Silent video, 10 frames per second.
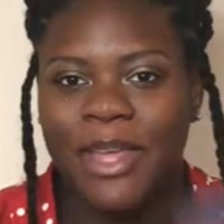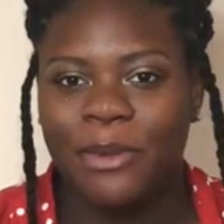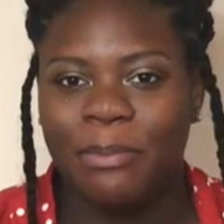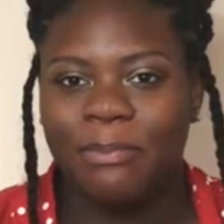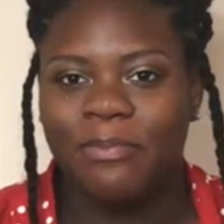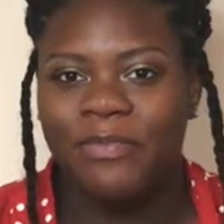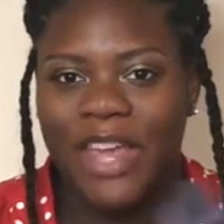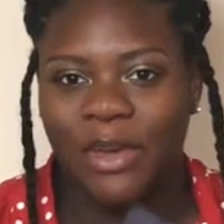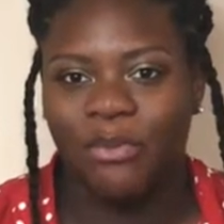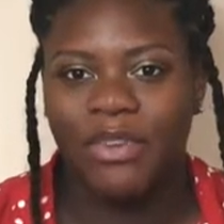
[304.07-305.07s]
it'll
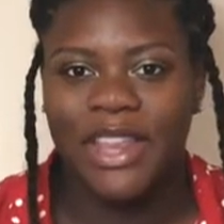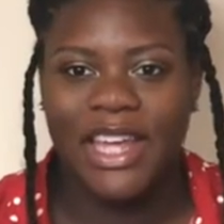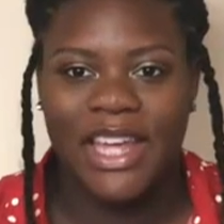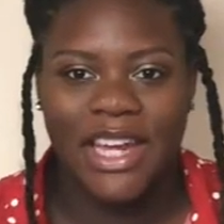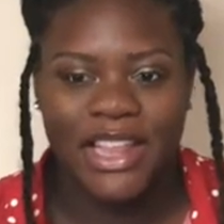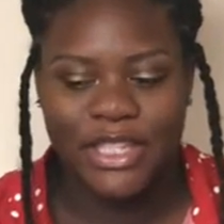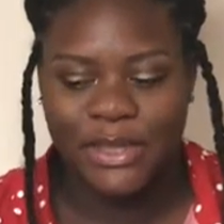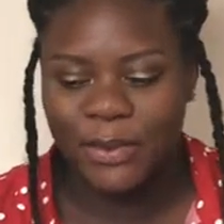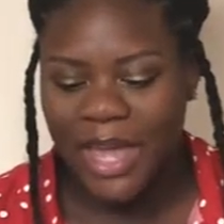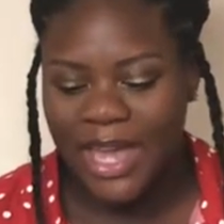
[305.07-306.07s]
fit really good in the
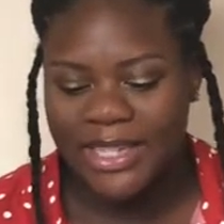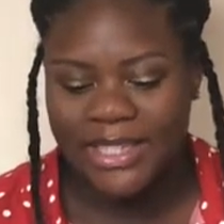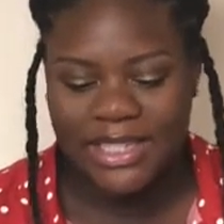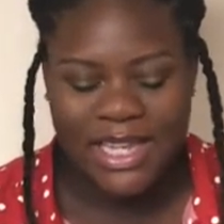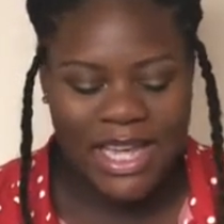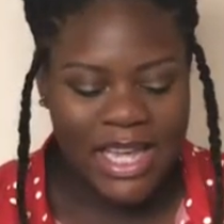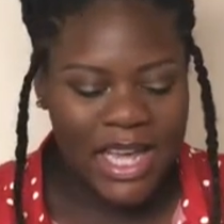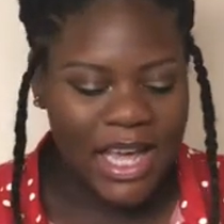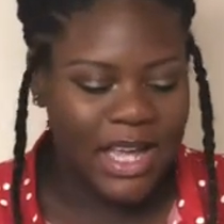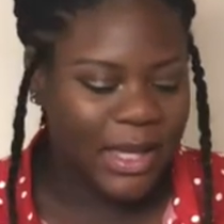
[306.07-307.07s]
suitcase,
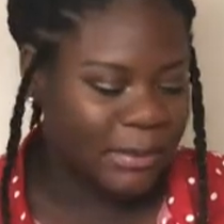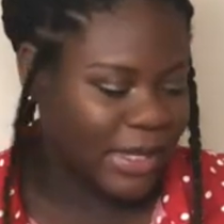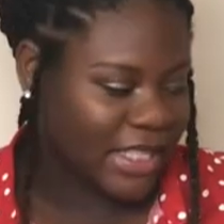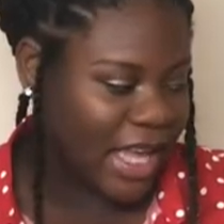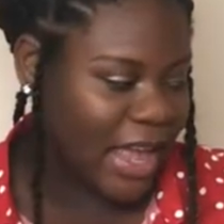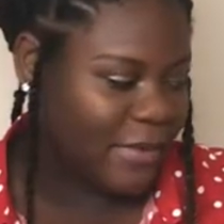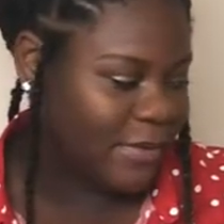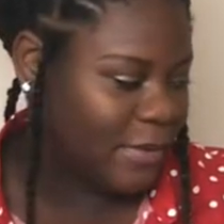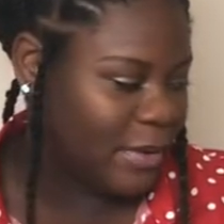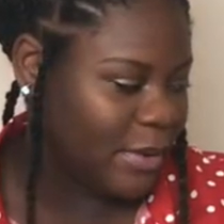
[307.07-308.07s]
because I have
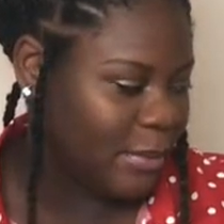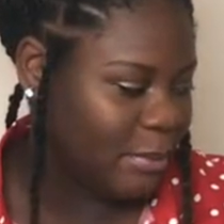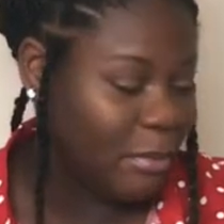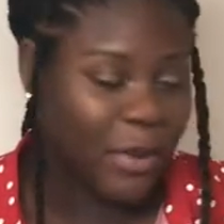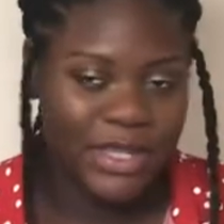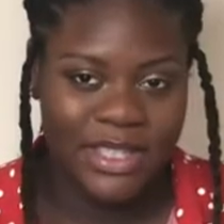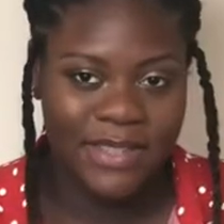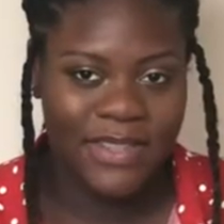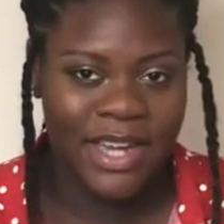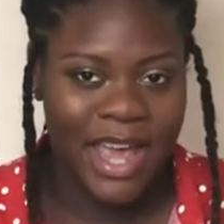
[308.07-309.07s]
more
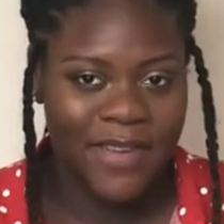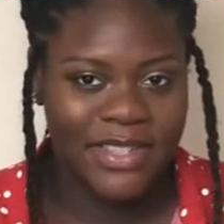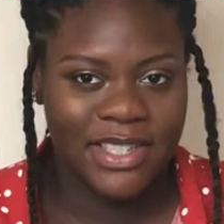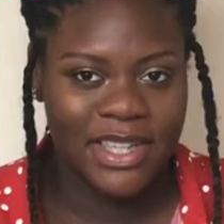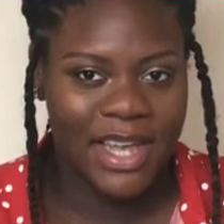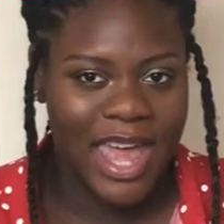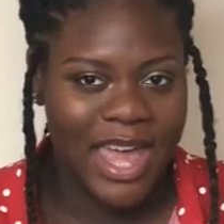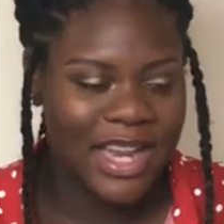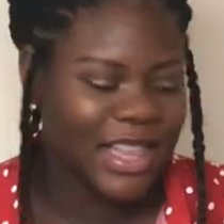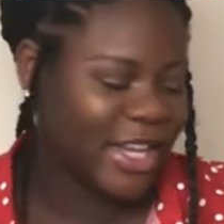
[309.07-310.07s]
stuff that I have to
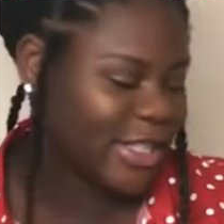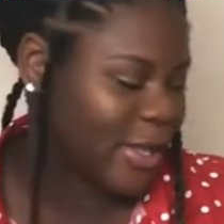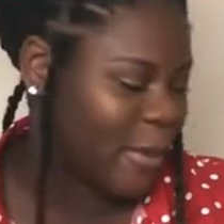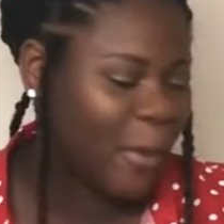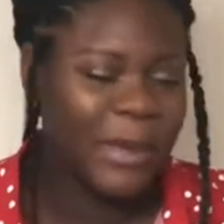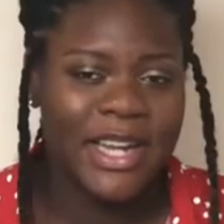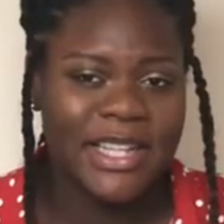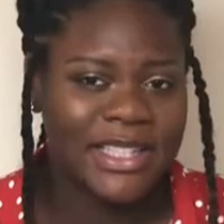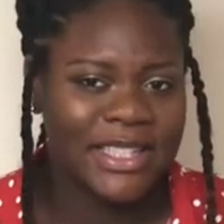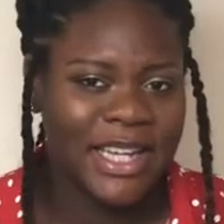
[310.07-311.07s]
add in there, so I'm hoping it
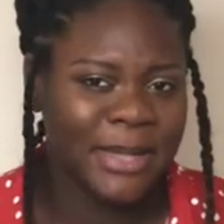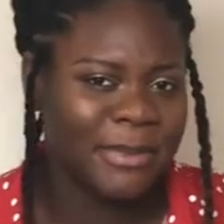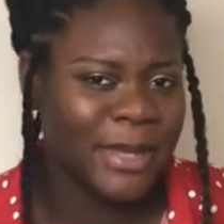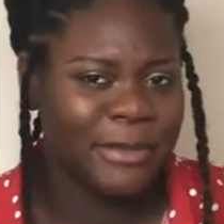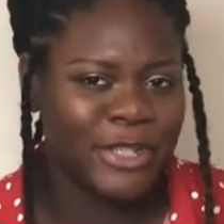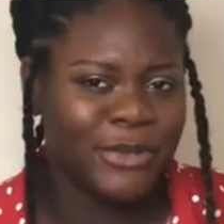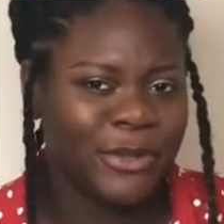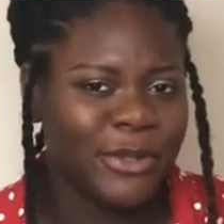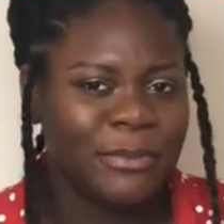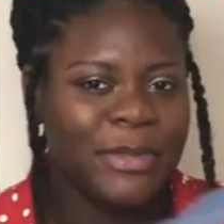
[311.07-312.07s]
doesn't take up that much
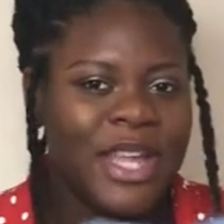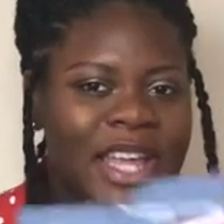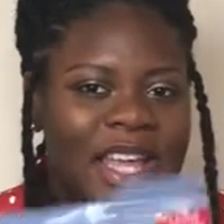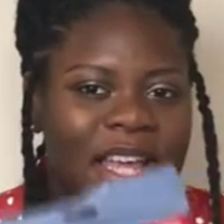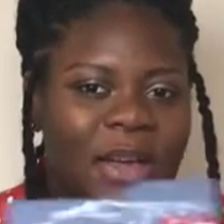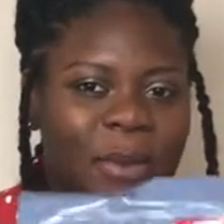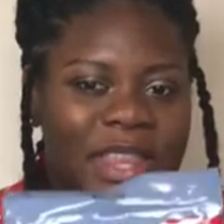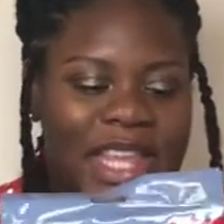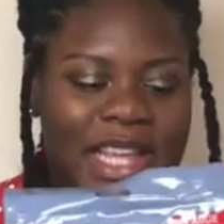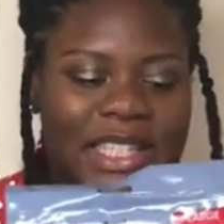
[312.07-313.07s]
room
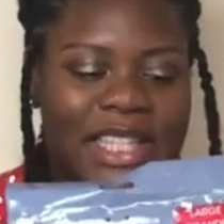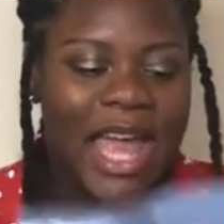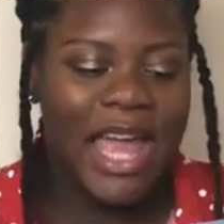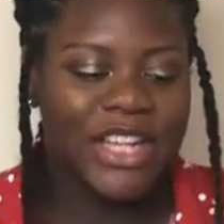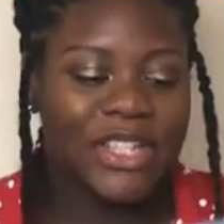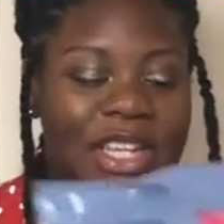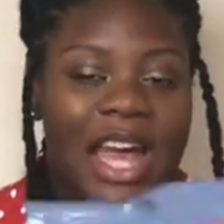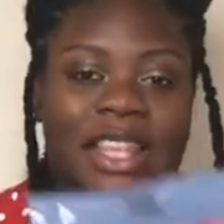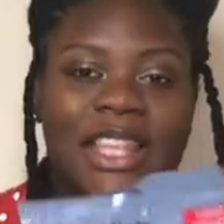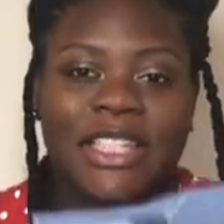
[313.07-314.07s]
with this. I actually
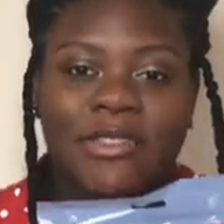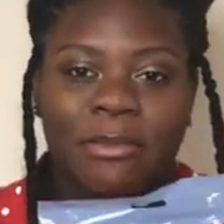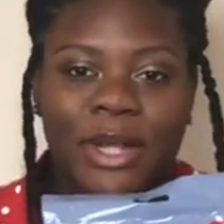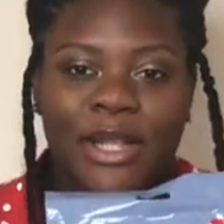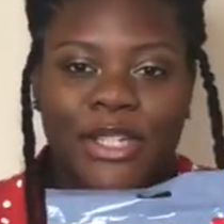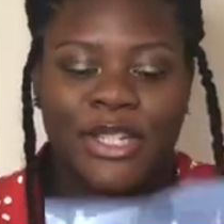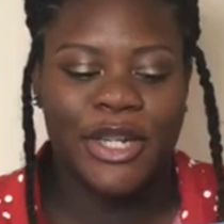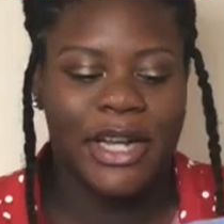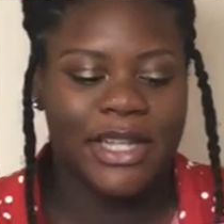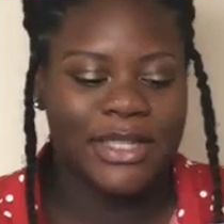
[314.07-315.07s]
got this from Dollar
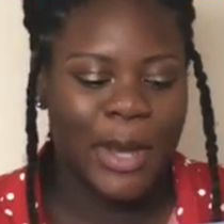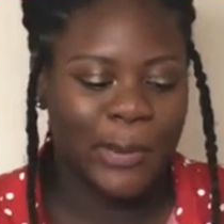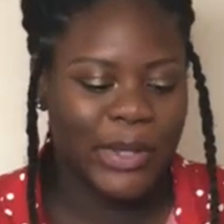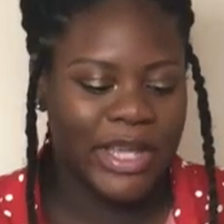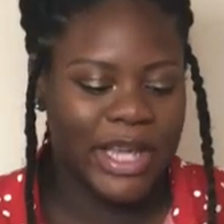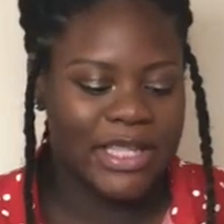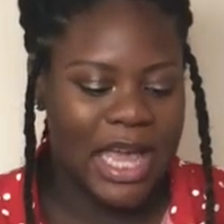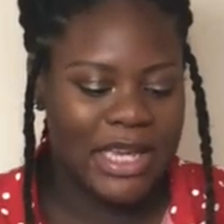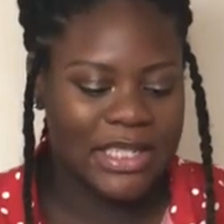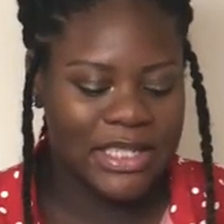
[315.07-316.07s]
Tree, and so I'm really
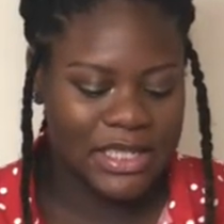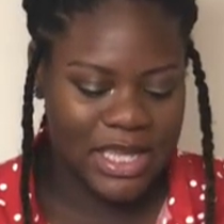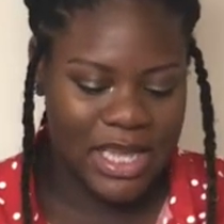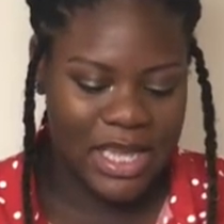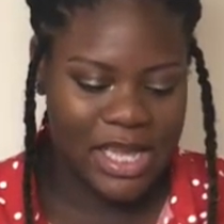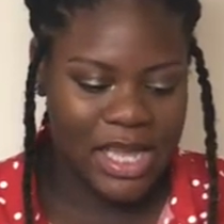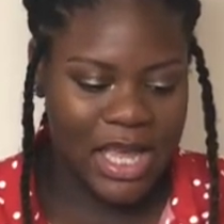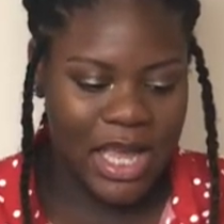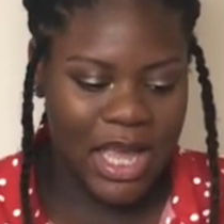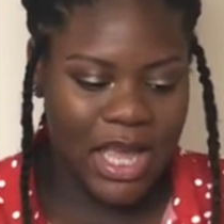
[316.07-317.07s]
excited to see
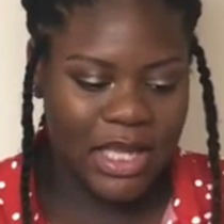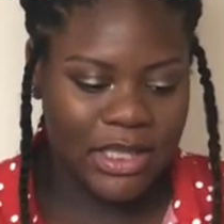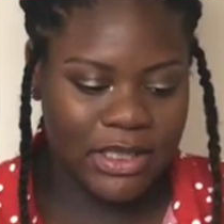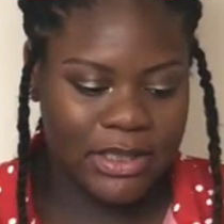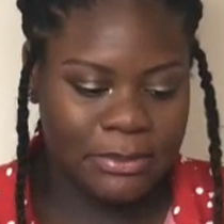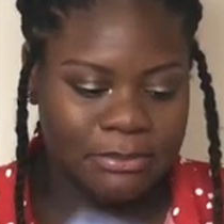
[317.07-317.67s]
how